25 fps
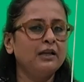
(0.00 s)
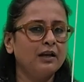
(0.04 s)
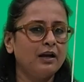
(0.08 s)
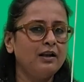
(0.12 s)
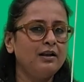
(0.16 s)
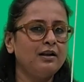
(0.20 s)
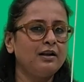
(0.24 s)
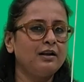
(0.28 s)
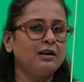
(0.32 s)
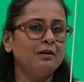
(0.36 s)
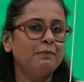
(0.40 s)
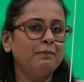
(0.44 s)
a
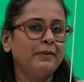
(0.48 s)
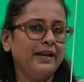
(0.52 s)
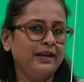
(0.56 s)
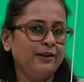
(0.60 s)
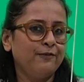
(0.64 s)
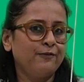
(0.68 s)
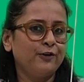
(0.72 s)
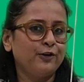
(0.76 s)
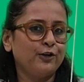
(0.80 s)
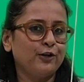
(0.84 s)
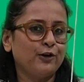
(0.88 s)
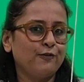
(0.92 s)
little
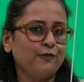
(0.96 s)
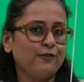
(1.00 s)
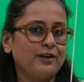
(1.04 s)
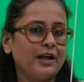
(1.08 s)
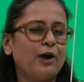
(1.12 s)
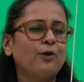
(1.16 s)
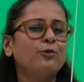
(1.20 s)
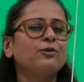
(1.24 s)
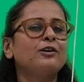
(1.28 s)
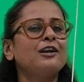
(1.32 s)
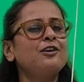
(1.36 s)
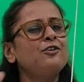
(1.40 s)
benefit of
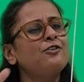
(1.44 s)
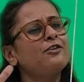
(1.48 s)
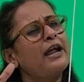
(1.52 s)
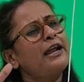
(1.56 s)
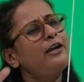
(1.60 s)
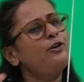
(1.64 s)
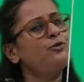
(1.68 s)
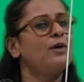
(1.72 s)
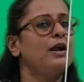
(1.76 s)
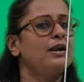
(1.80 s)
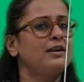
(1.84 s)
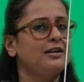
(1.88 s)
doubt and try
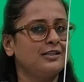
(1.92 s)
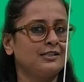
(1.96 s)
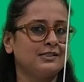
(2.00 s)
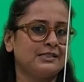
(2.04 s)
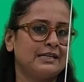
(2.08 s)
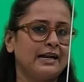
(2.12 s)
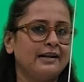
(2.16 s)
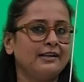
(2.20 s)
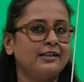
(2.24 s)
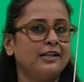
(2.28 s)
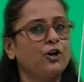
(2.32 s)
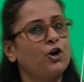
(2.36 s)
to
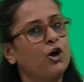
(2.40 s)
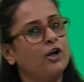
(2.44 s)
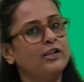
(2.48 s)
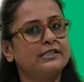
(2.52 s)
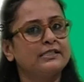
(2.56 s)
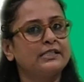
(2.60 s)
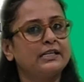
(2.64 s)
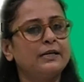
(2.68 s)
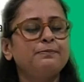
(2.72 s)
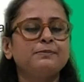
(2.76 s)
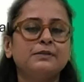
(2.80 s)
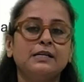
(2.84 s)
understand the
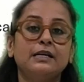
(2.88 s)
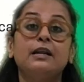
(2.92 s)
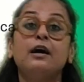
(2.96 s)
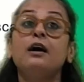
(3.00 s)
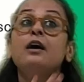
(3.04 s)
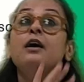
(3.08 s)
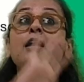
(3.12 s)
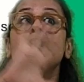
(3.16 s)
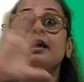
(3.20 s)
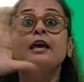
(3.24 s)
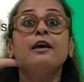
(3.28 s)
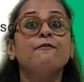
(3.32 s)
concepts in a
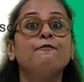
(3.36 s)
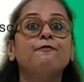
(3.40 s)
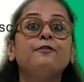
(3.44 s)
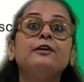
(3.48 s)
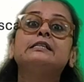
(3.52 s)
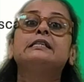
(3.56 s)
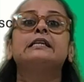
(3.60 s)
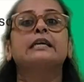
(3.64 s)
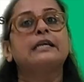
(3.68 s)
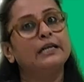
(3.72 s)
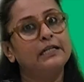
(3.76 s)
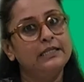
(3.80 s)

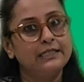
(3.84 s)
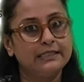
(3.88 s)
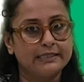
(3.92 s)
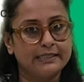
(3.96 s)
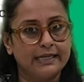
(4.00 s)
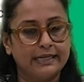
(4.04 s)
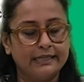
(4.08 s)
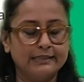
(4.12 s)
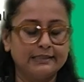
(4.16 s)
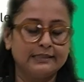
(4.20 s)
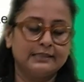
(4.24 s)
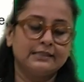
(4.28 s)
physical
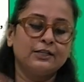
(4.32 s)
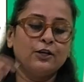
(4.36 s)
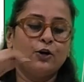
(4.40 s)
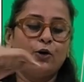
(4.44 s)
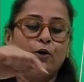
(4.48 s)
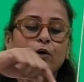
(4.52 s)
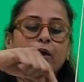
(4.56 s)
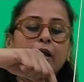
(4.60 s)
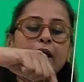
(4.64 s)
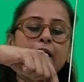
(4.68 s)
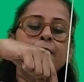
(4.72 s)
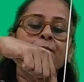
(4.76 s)
sense.
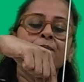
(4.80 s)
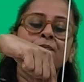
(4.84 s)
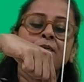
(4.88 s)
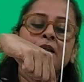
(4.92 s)
Okay?